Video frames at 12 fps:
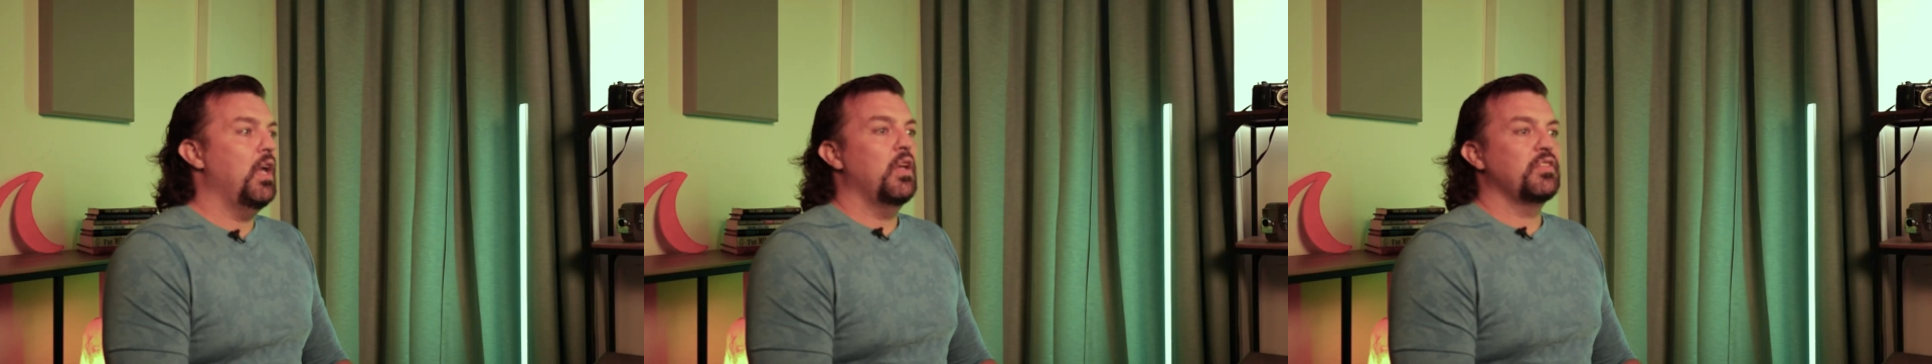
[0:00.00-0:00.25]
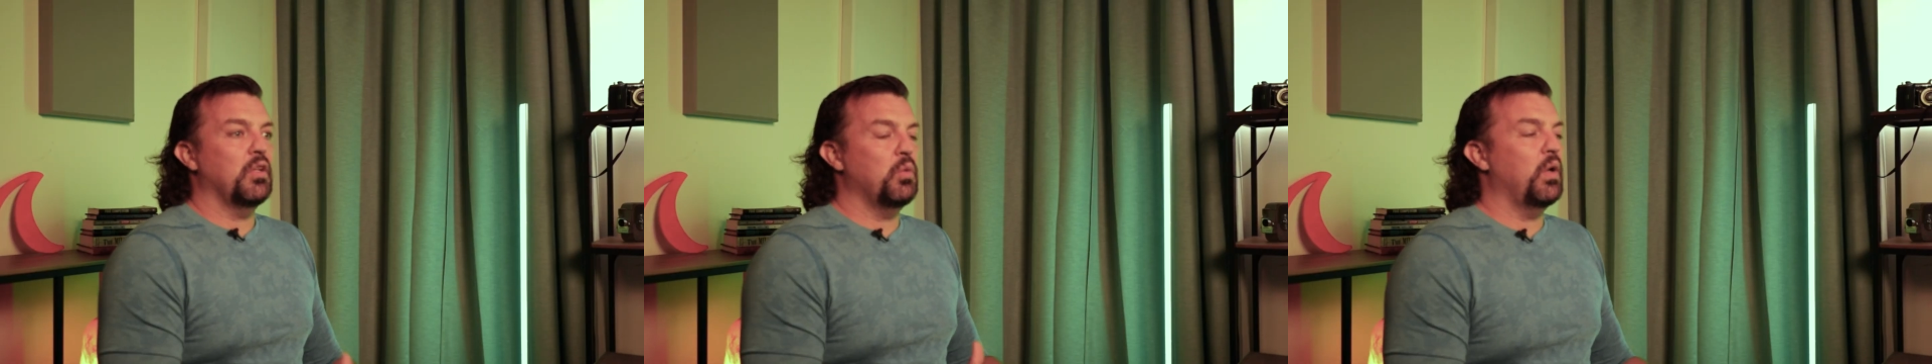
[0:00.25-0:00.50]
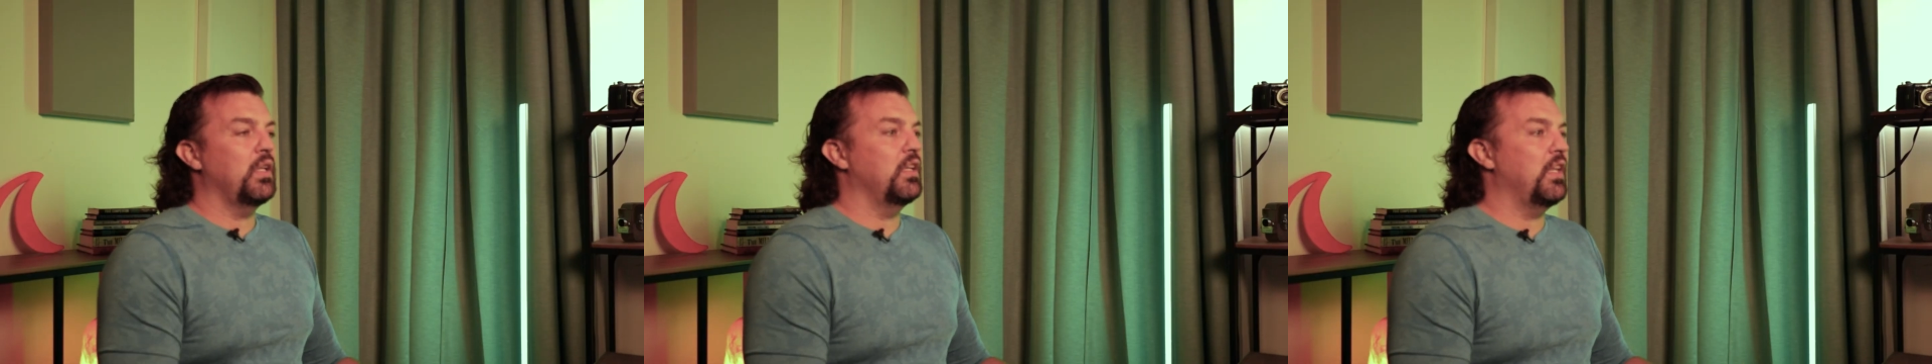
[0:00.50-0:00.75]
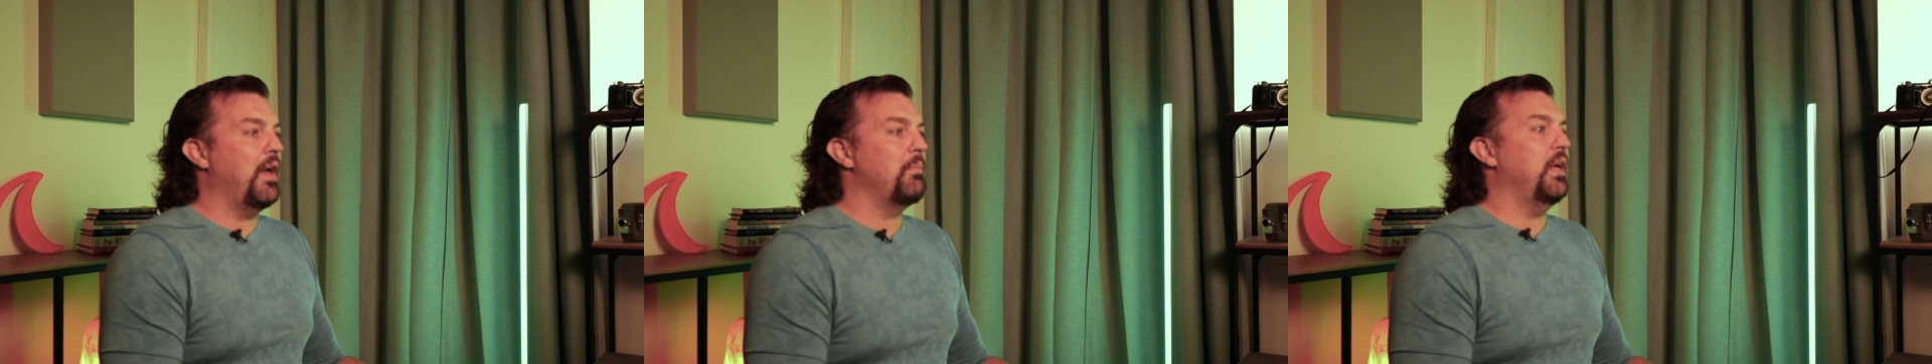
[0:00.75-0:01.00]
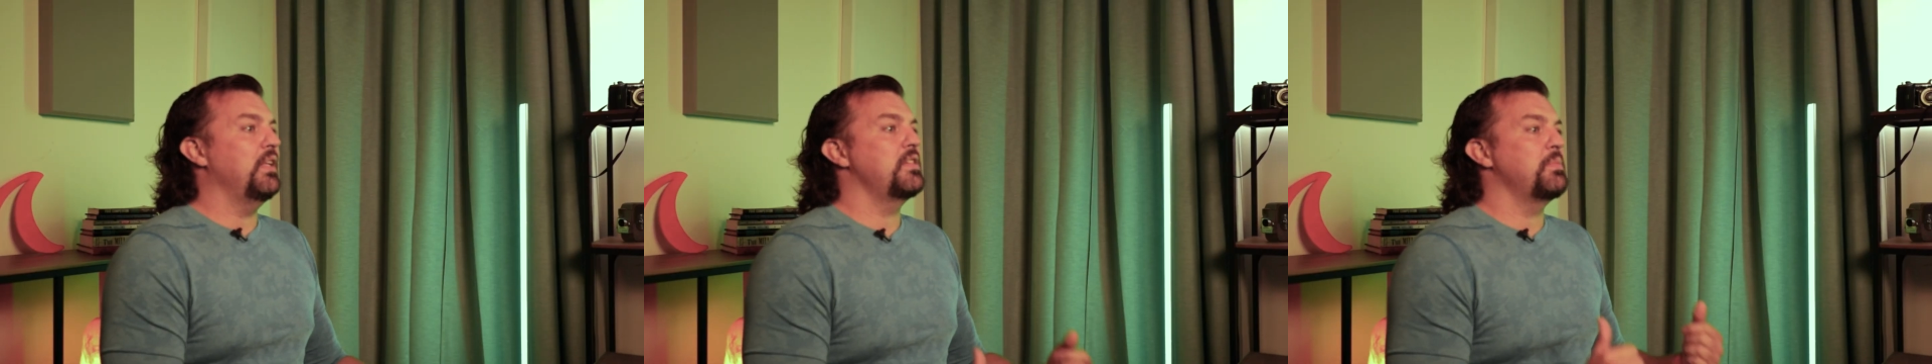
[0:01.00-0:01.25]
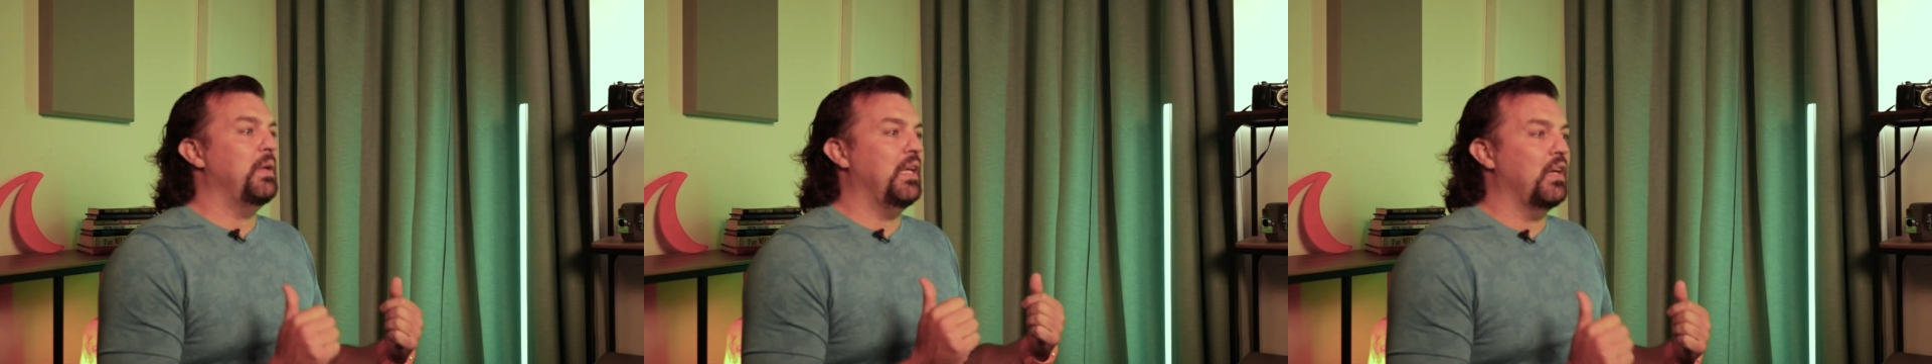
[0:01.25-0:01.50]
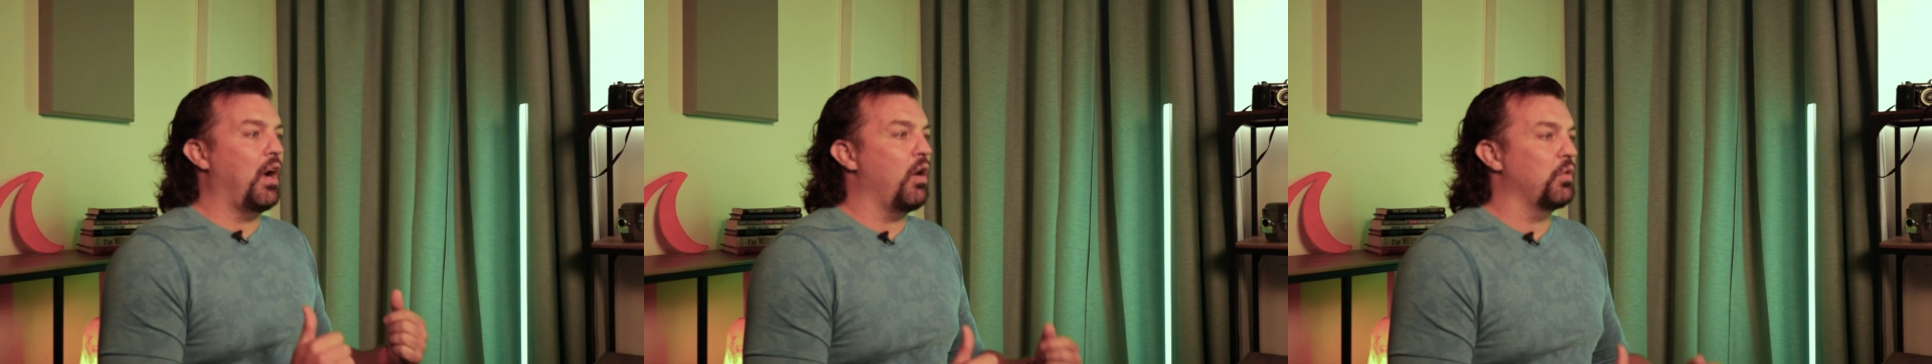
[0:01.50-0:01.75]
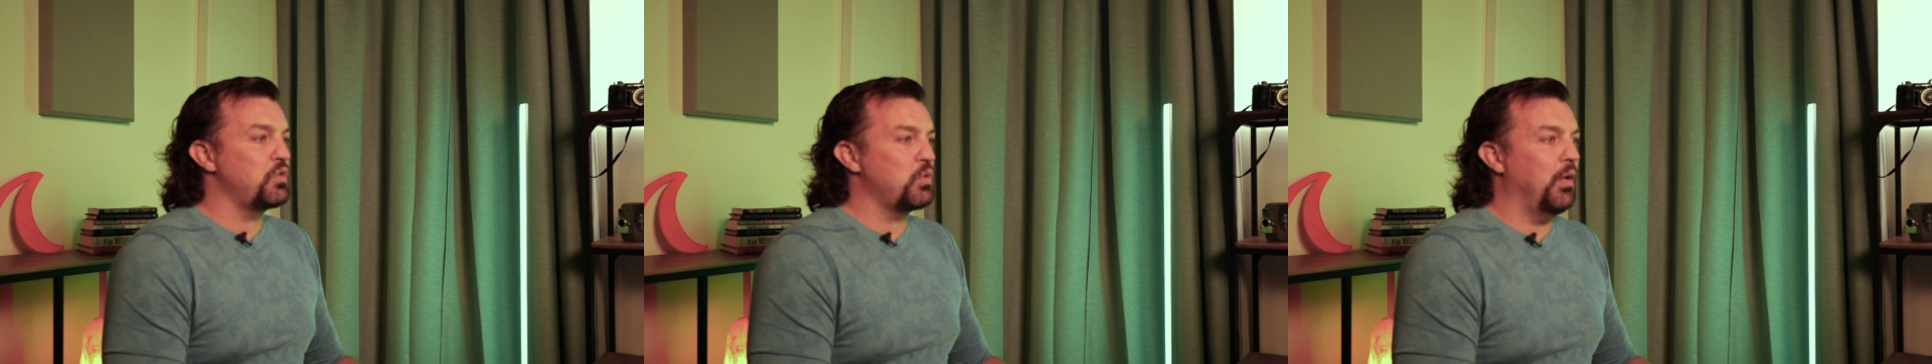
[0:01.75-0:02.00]
So whether that means being all
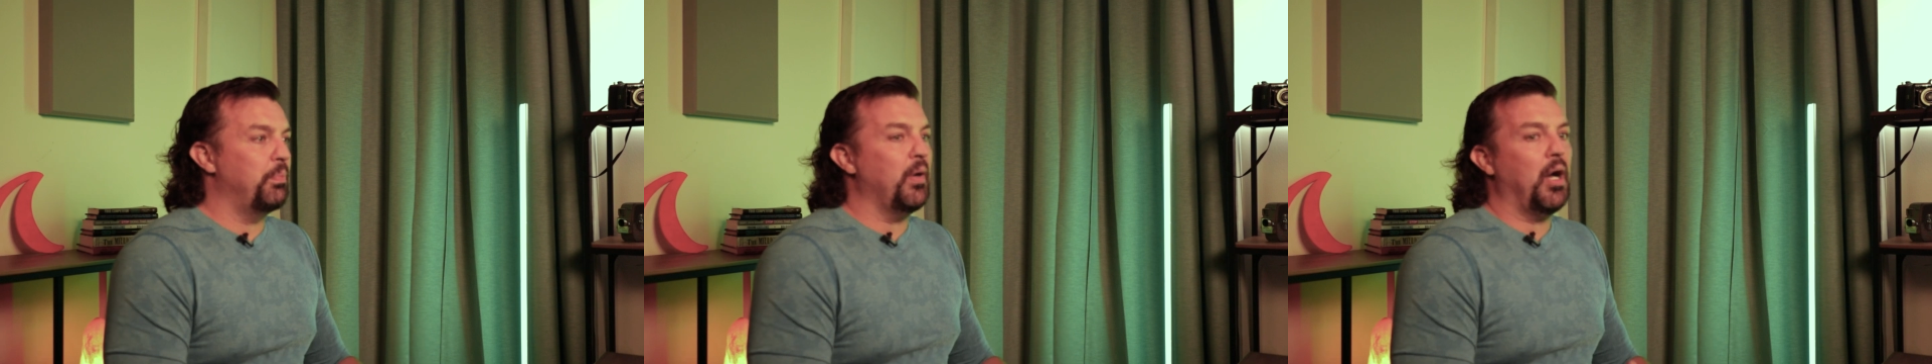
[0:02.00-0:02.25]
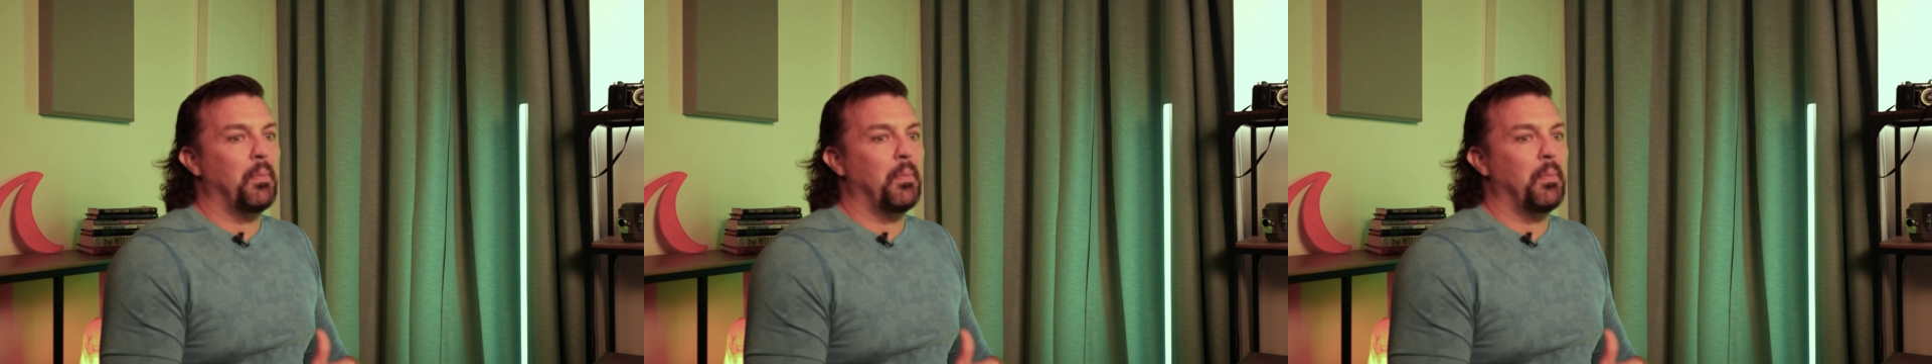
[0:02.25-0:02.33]
swept up,